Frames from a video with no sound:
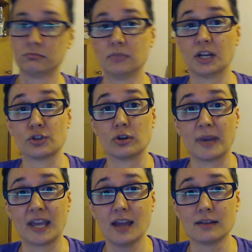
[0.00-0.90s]
I could show you my
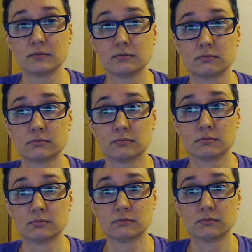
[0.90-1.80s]
cat.
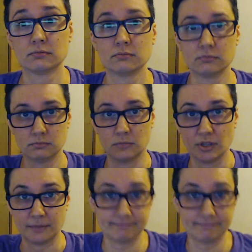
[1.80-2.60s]
Hold on.